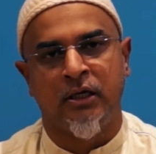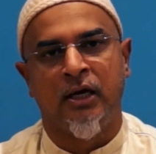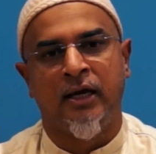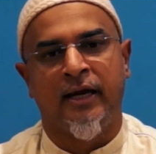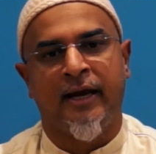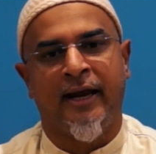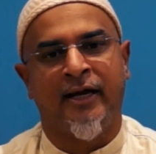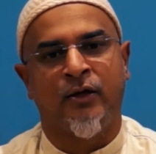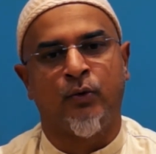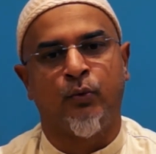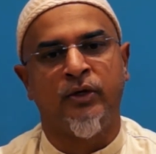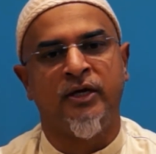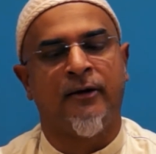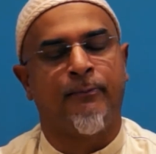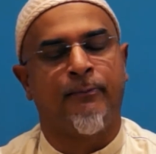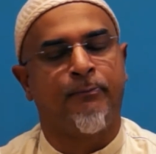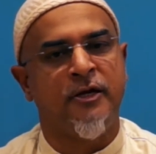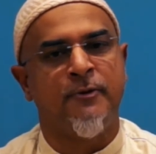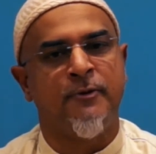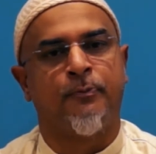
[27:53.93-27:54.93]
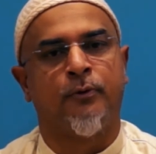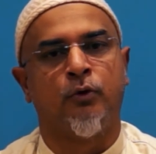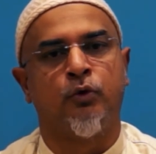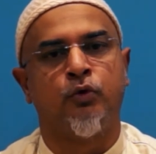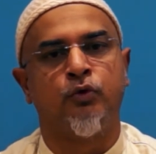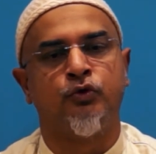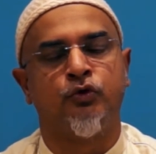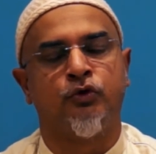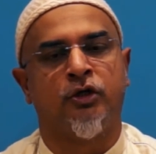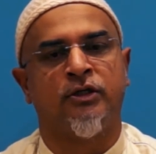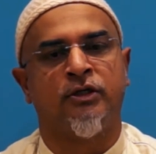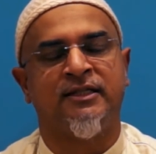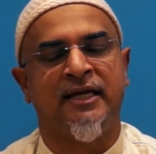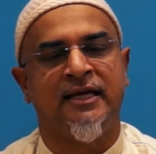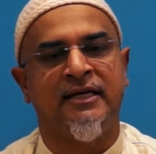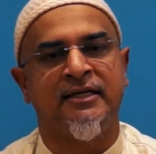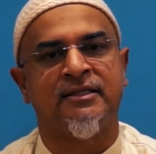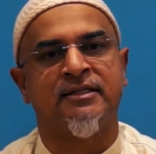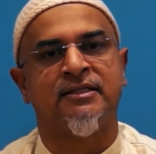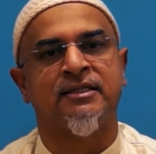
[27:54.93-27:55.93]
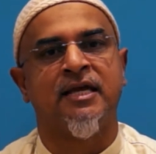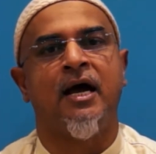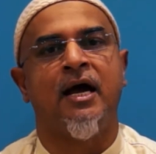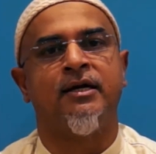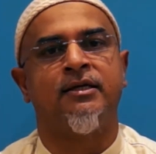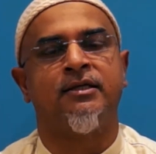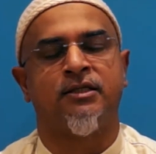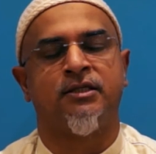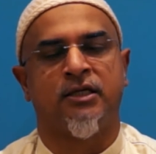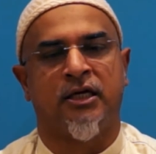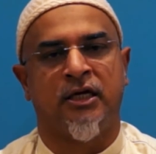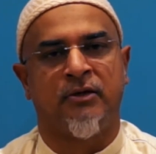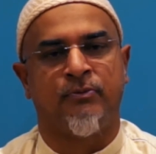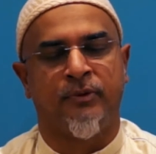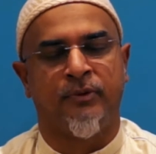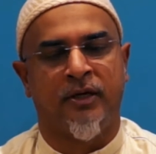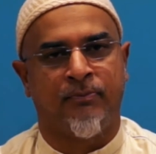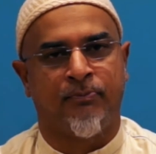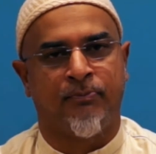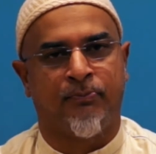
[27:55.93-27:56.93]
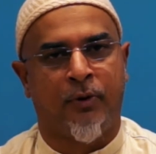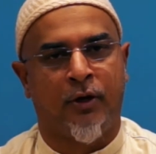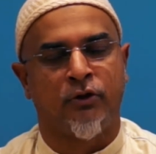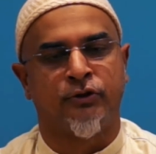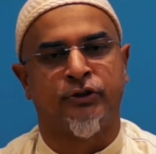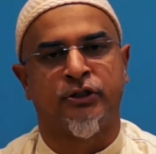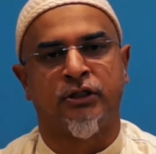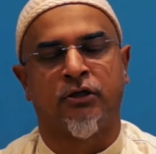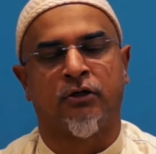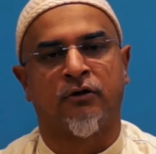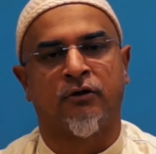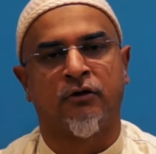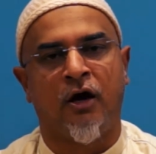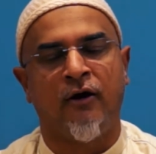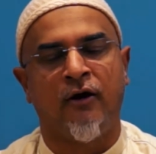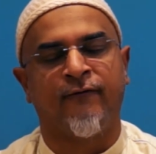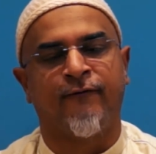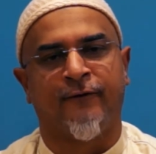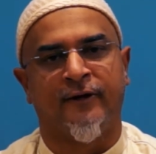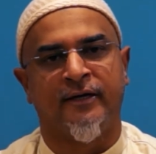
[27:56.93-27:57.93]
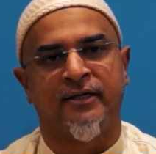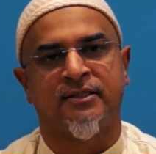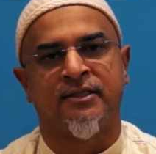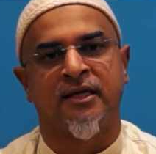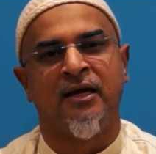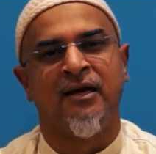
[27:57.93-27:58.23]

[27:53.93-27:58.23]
and we are people who do not take sides in political conflicts